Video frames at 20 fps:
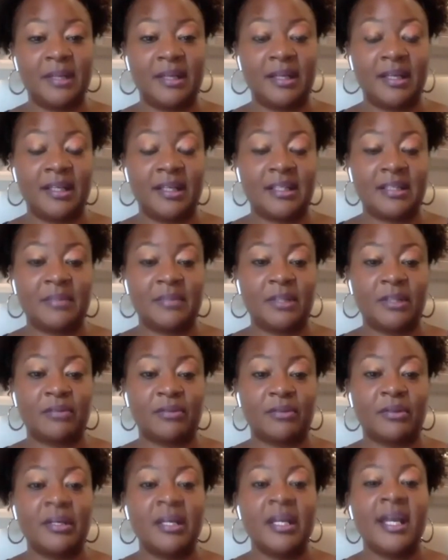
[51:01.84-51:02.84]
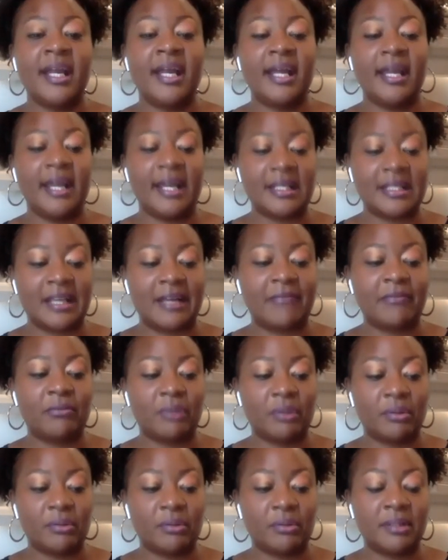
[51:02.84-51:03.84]
and it gets me through and as i've
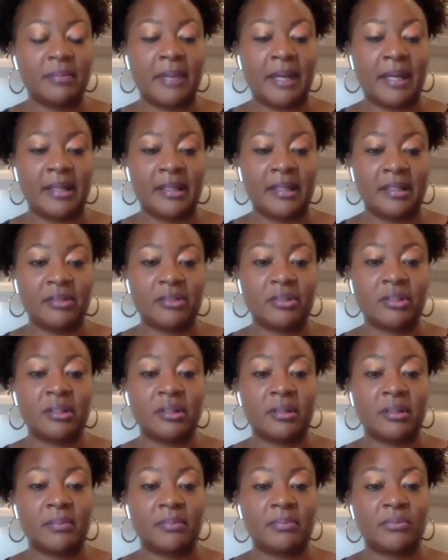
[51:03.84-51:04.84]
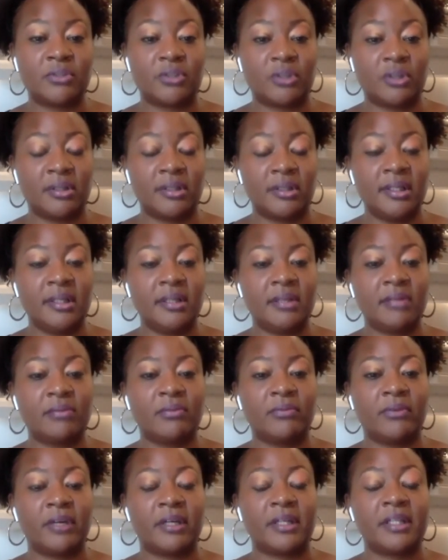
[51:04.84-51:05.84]
grown in my leadership journey through
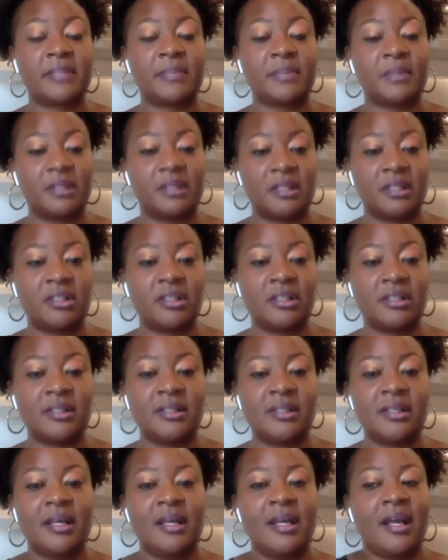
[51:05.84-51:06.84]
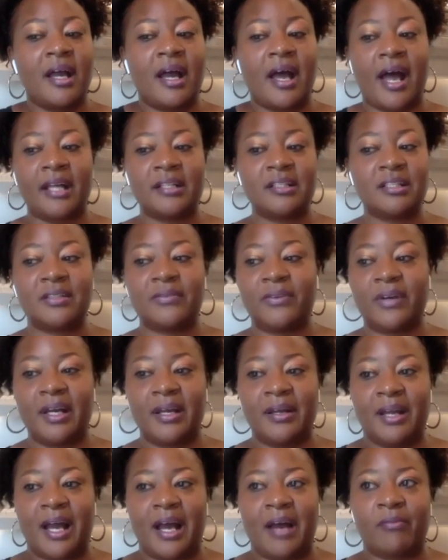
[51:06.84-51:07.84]
various positions i just
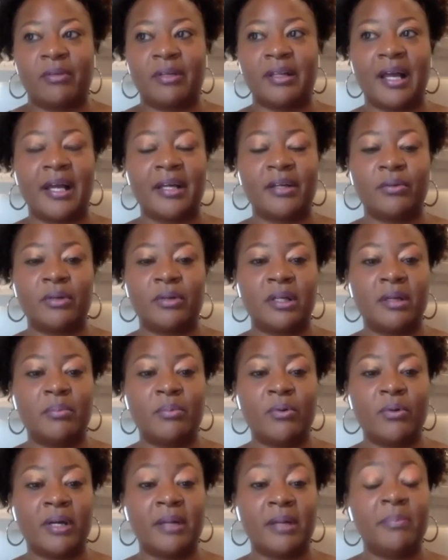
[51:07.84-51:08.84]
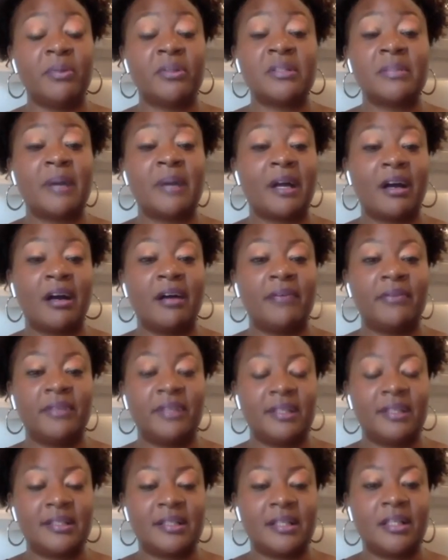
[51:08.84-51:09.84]
find i rely on it more and it builds my
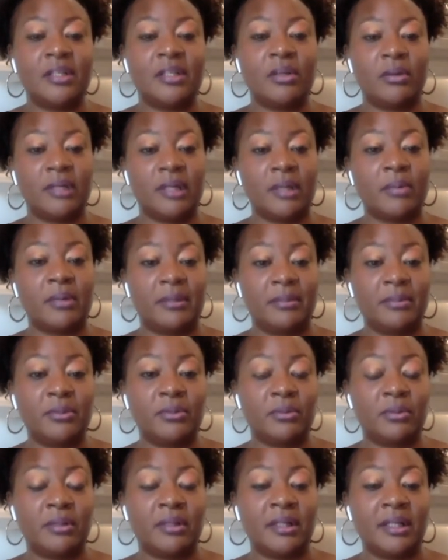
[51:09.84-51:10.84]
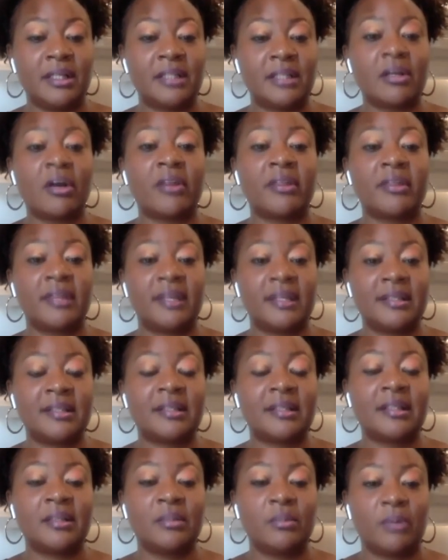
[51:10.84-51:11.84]
confidence and knowing that what i'm doing is
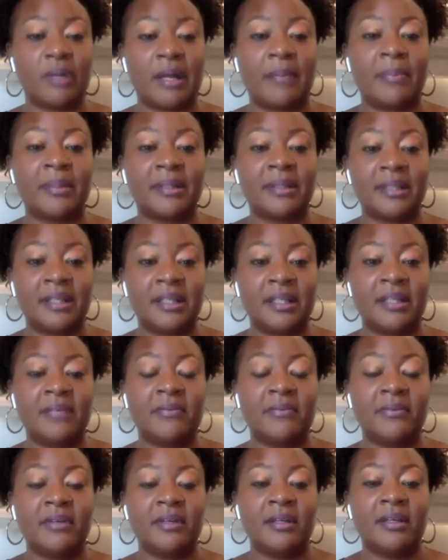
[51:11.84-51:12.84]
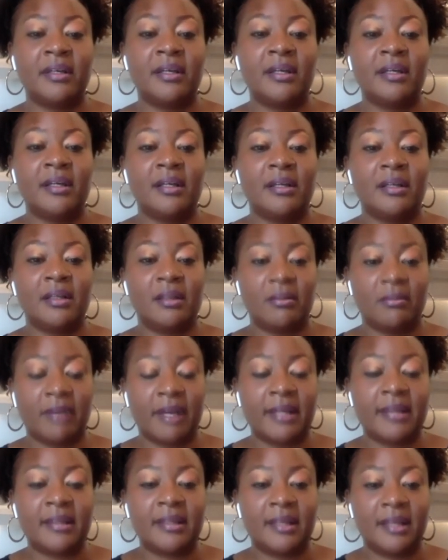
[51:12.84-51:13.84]
authentically what i believe the
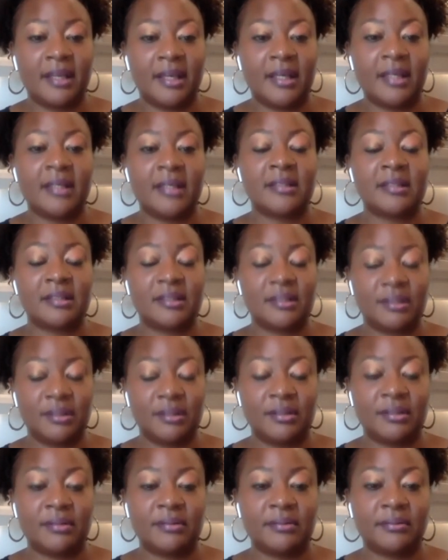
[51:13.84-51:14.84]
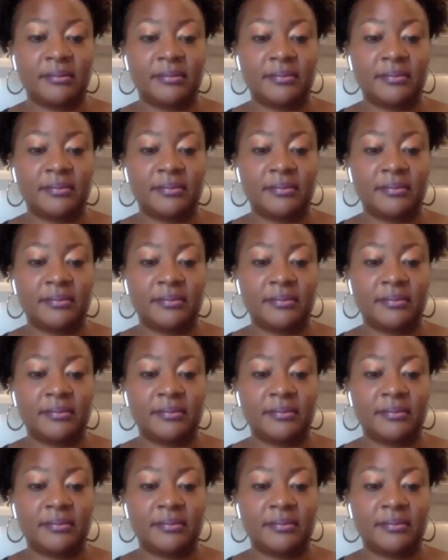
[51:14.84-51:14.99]
right thing is to do